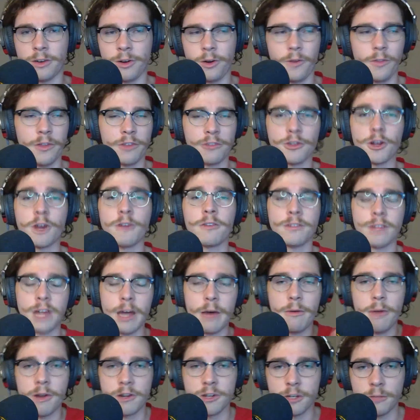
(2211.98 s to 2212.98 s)
service time
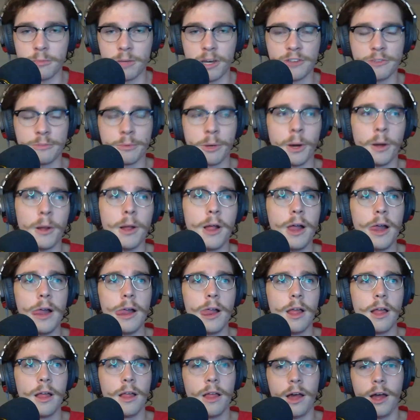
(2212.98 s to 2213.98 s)
of Major League Baseball.
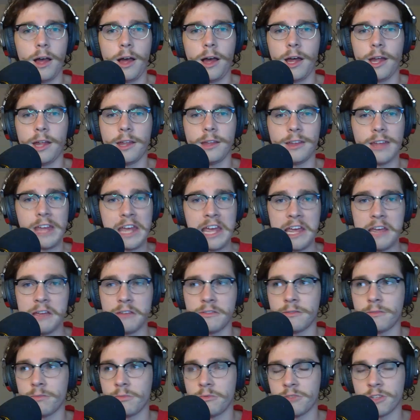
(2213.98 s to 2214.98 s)

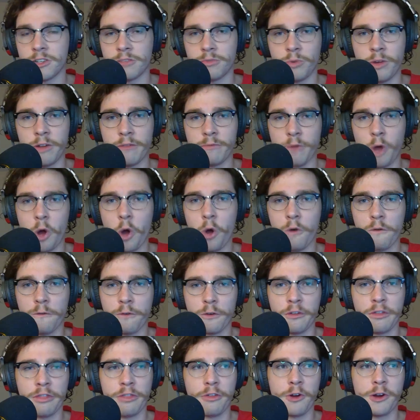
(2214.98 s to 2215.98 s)
He's just went
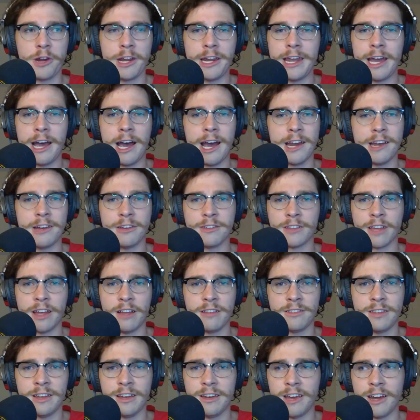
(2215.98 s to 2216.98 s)
0-39 and just got
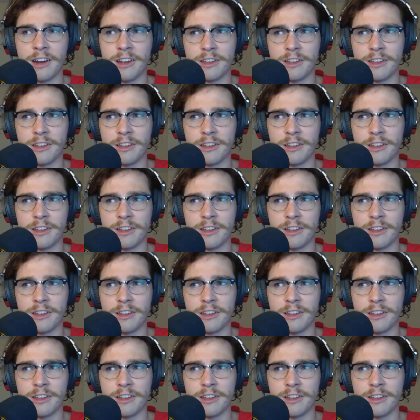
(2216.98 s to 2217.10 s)
sent down.